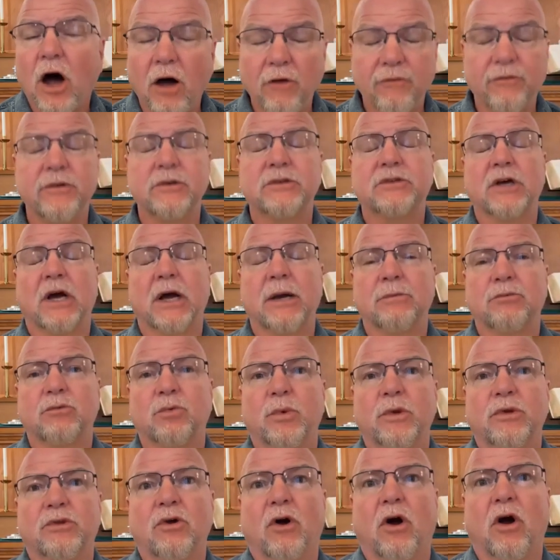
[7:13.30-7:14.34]

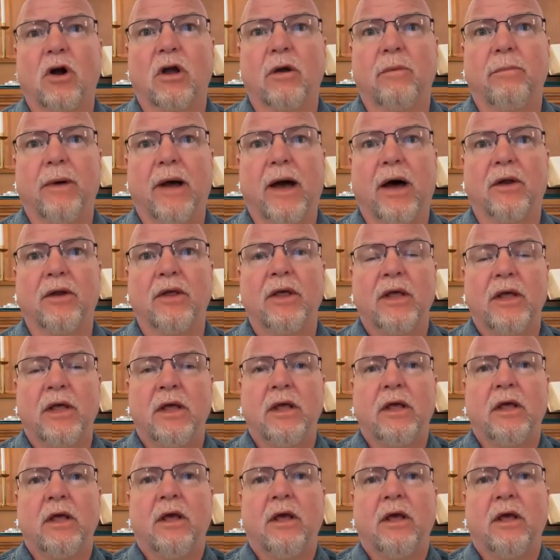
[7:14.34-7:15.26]
Oftentimes we talk about